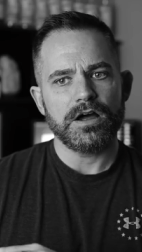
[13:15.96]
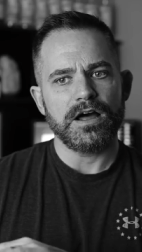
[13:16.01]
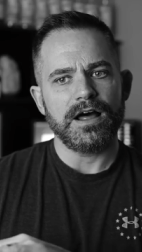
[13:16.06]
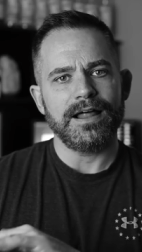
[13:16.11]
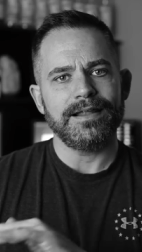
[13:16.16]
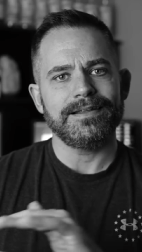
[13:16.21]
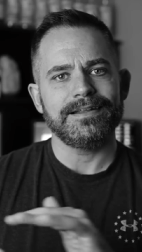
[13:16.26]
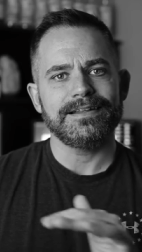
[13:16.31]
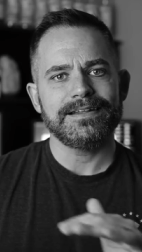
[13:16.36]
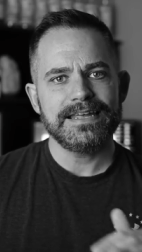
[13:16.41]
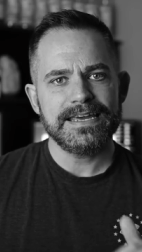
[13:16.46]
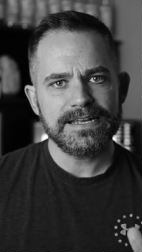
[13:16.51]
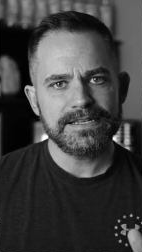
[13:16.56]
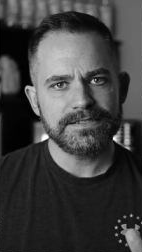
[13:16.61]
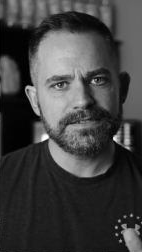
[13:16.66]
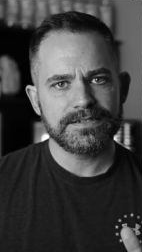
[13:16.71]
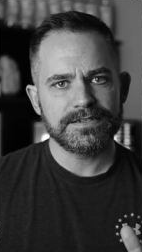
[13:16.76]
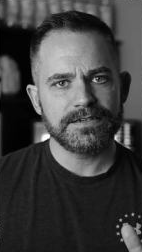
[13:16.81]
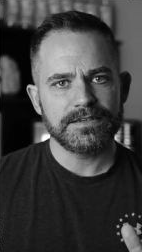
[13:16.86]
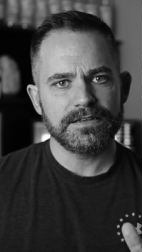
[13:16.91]

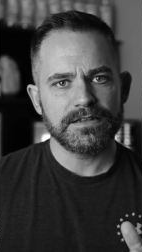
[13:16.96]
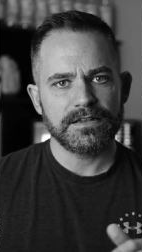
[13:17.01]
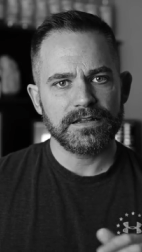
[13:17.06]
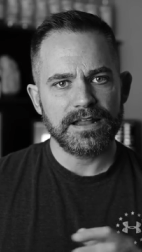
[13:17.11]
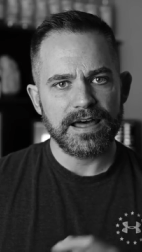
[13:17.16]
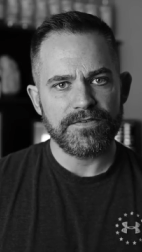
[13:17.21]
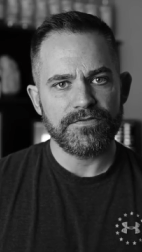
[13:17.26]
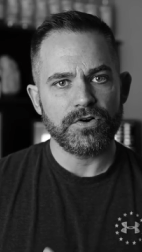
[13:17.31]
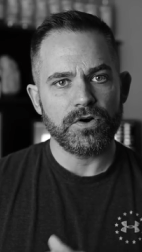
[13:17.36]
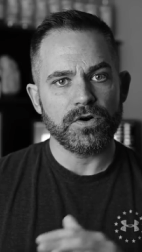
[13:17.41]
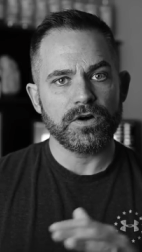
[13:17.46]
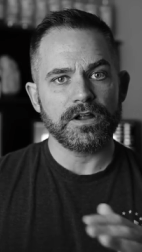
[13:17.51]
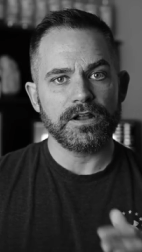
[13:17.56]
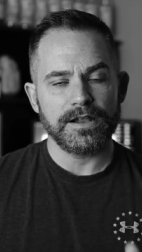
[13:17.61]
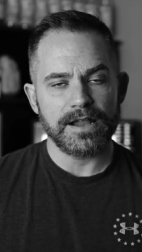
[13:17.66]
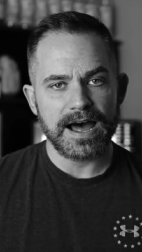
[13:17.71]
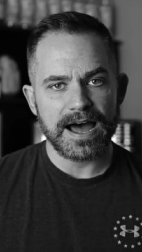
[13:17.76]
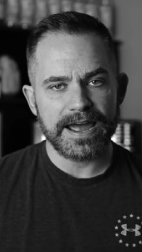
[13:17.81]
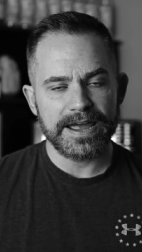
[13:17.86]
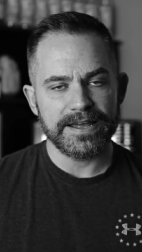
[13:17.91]
elite level
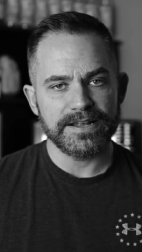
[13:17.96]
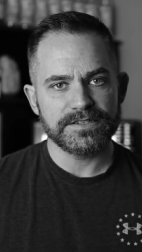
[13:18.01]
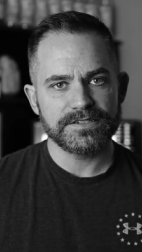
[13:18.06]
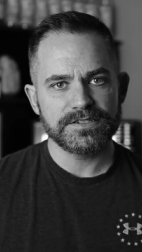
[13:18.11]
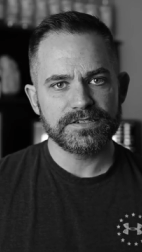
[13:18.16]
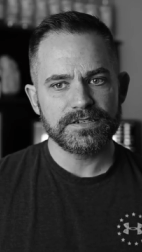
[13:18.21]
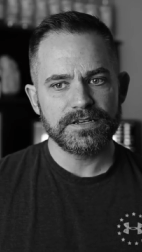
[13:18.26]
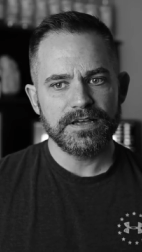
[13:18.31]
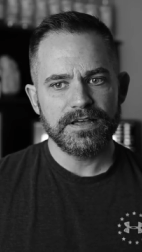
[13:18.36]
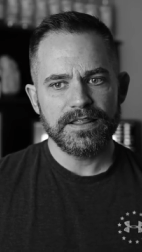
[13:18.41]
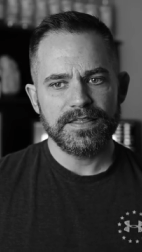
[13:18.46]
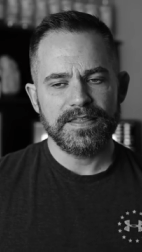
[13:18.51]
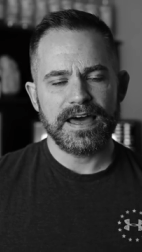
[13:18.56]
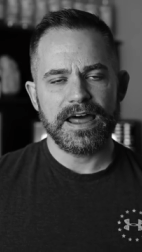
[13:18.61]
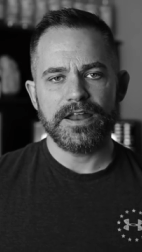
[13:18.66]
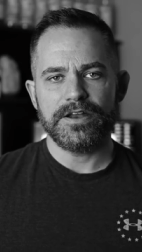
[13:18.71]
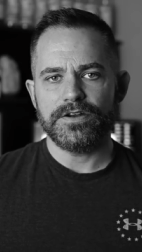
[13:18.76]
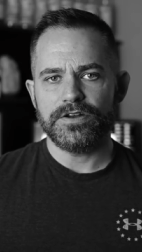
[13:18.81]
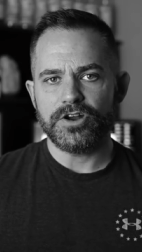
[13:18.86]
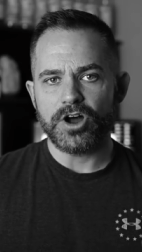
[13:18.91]
clients
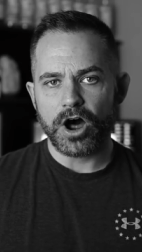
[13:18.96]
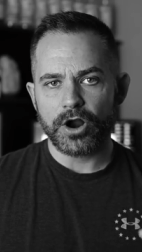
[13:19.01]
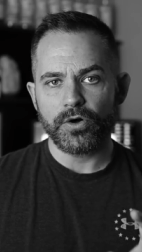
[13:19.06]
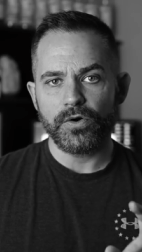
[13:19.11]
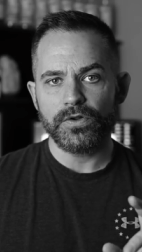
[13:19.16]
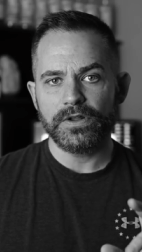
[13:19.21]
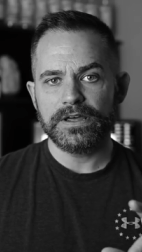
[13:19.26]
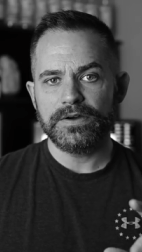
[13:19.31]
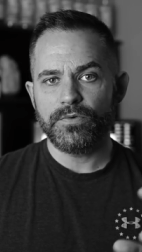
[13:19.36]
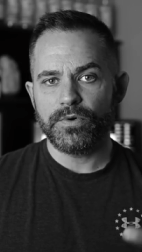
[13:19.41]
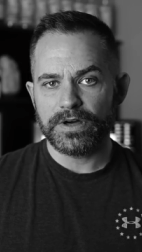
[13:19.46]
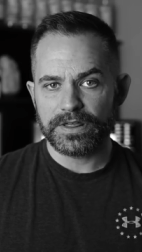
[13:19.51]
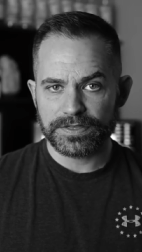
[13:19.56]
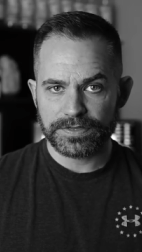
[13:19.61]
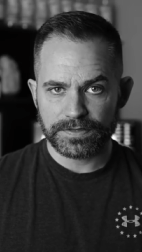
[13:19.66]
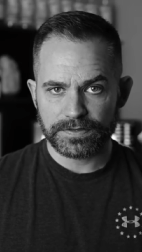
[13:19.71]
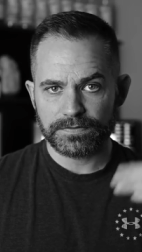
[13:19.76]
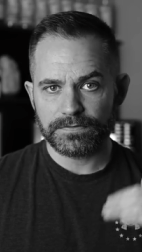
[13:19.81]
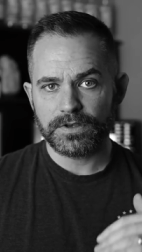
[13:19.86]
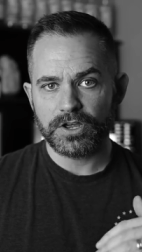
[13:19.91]
that not only
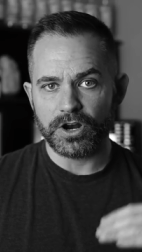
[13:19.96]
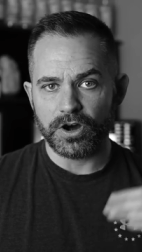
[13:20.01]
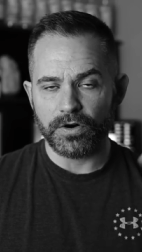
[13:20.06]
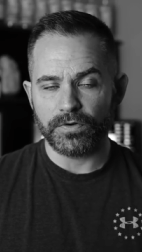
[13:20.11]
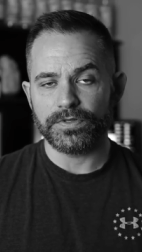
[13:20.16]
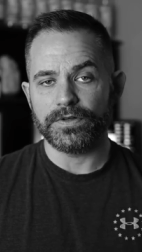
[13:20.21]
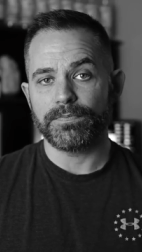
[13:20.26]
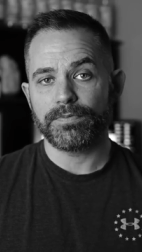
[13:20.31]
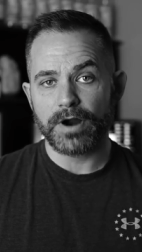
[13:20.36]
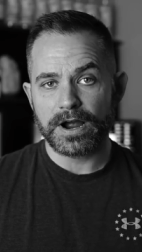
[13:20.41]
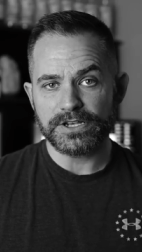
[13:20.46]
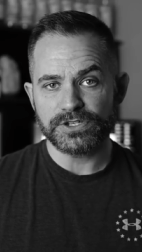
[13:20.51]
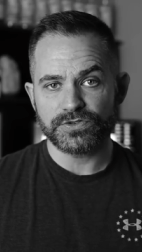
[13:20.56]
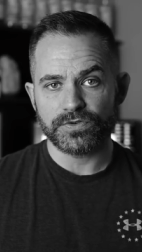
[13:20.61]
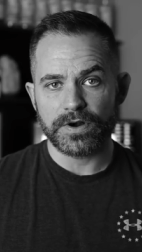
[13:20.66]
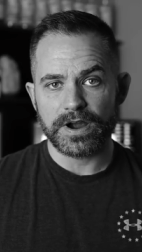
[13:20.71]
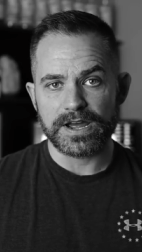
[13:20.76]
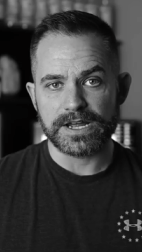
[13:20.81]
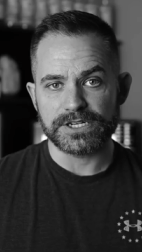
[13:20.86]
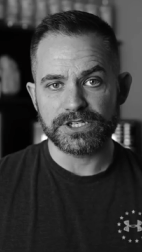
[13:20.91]
with, you know, the price
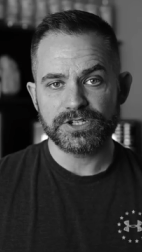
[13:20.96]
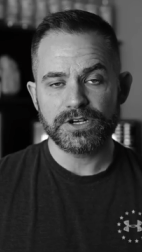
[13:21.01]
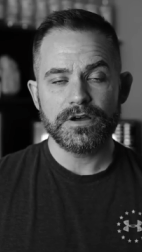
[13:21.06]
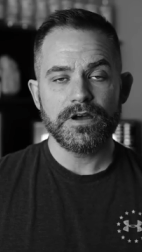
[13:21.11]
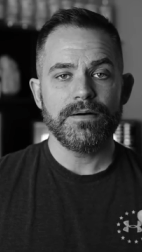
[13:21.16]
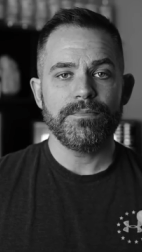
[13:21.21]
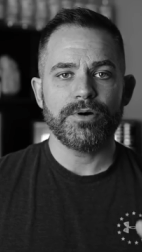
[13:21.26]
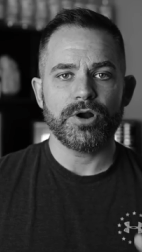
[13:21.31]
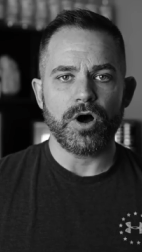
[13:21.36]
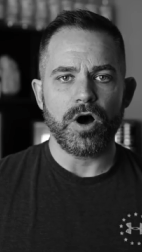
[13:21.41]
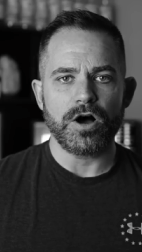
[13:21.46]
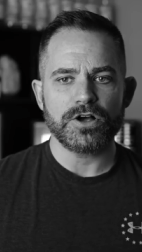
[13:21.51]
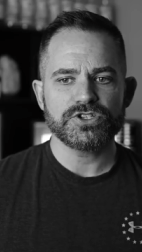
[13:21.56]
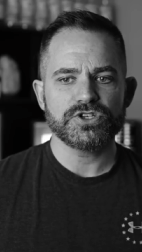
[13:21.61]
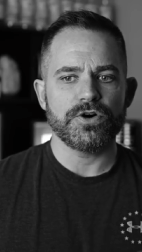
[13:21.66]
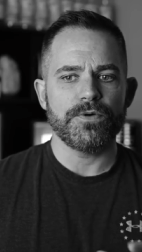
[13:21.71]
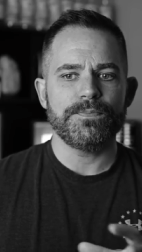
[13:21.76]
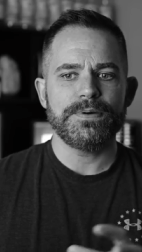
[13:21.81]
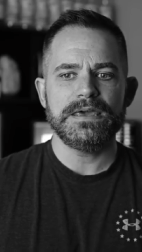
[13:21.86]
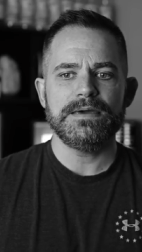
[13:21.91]
range, but
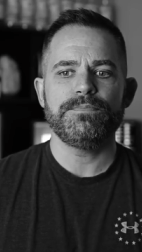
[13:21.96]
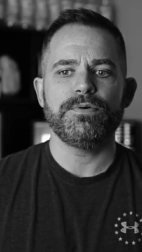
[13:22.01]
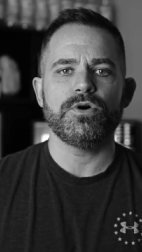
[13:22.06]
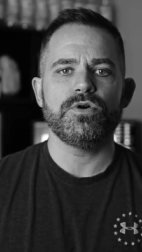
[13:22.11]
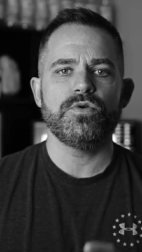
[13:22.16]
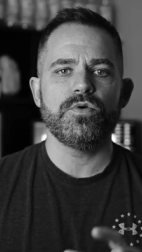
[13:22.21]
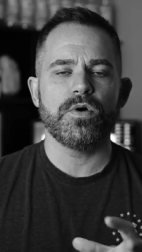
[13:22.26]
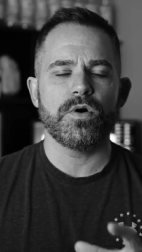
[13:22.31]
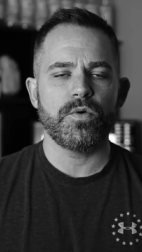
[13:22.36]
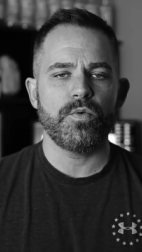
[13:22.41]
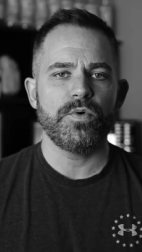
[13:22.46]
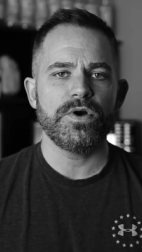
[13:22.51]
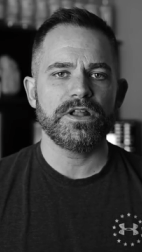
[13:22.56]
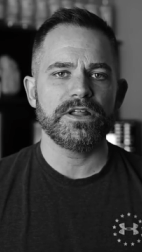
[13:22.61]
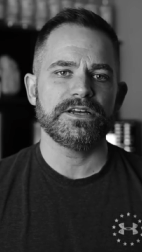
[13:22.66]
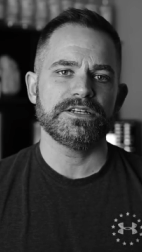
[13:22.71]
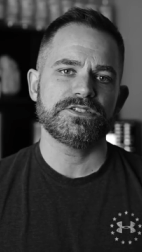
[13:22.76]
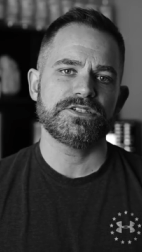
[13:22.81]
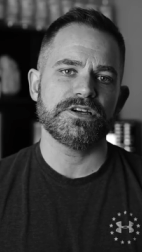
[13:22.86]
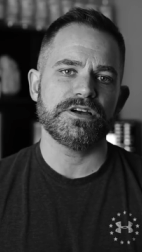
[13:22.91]
also people who are
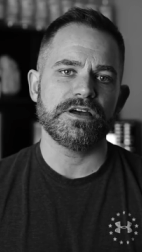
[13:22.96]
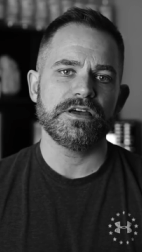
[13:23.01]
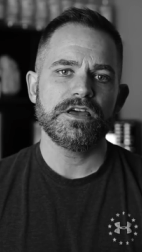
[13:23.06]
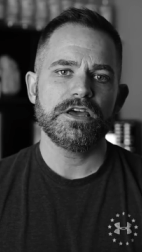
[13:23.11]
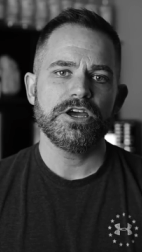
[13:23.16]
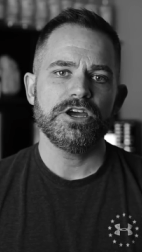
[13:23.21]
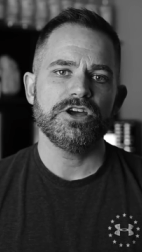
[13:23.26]
willing to,